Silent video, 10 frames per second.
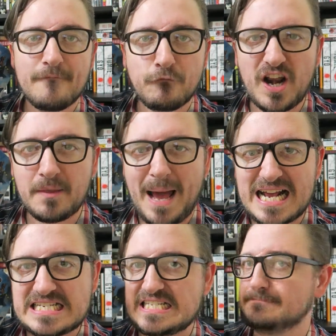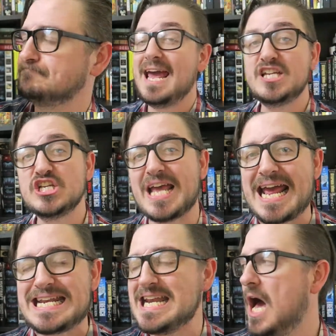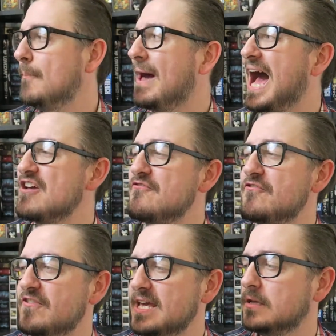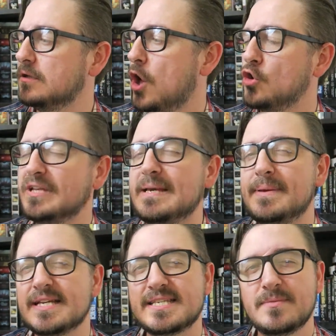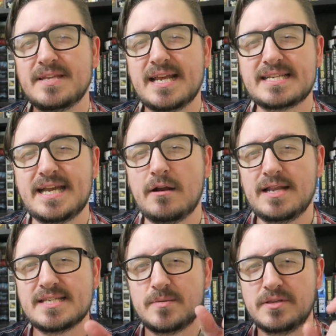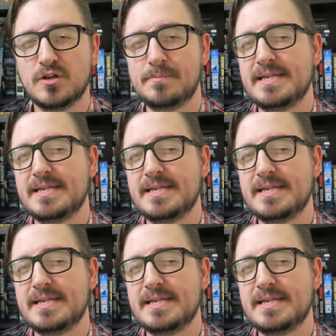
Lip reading: Front of the box. Ages 8 and up, I feel only because some of the dexterity and some of the little